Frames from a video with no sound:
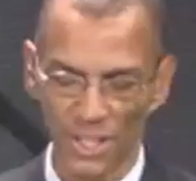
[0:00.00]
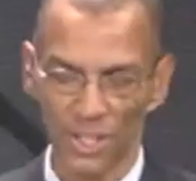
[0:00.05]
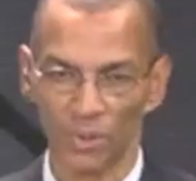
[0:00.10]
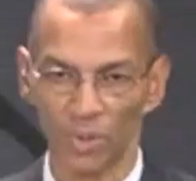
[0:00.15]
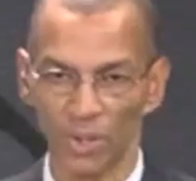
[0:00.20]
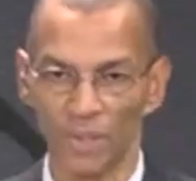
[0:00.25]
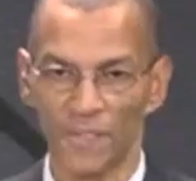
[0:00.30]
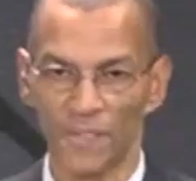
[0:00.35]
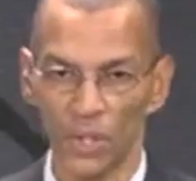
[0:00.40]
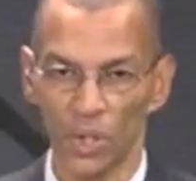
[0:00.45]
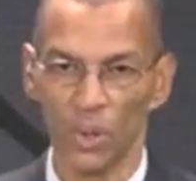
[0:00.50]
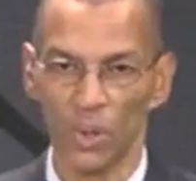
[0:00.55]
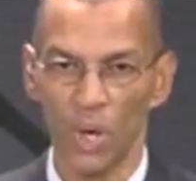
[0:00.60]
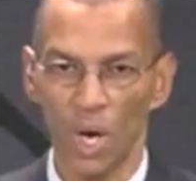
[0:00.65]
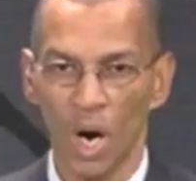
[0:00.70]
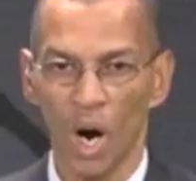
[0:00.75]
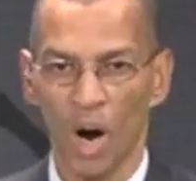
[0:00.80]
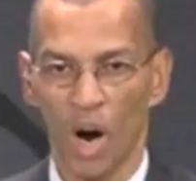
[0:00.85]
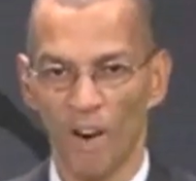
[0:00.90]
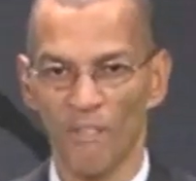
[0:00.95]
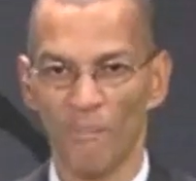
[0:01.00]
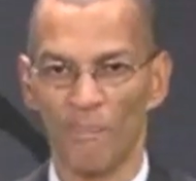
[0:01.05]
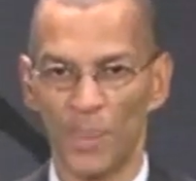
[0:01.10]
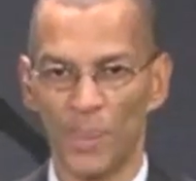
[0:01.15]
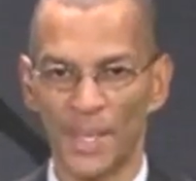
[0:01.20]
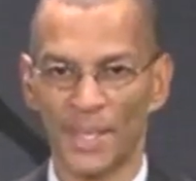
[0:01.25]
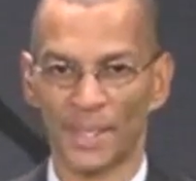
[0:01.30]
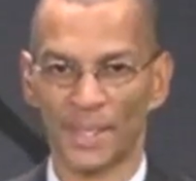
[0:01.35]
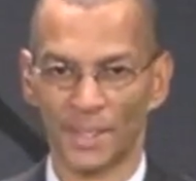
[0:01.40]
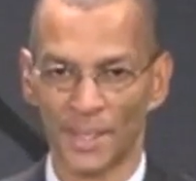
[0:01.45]
review of
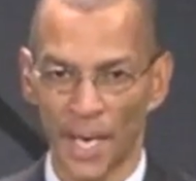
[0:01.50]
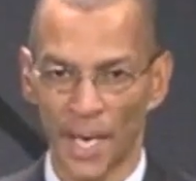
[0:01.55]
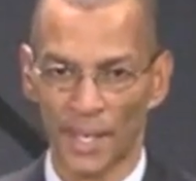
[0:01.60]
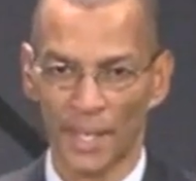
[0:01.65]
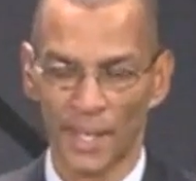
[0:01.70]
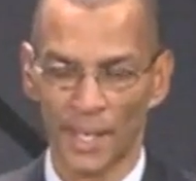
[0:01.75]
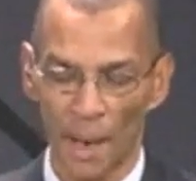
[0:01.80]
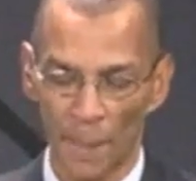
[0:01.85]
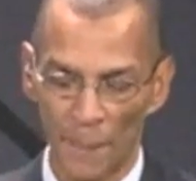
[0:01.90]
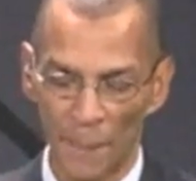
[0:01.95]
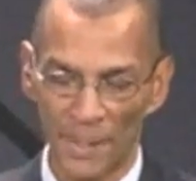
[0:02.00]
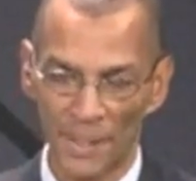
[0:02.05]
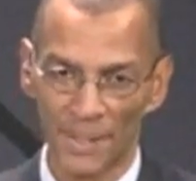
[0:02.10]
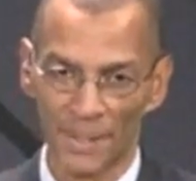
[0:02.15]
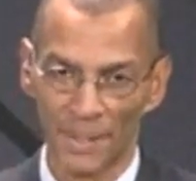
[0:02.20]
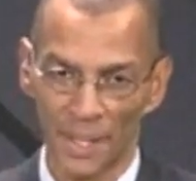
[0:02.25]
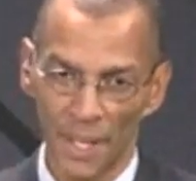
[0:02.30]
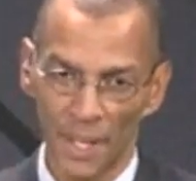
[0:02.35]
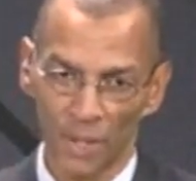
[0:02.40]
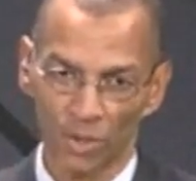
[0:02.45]
big tech companies.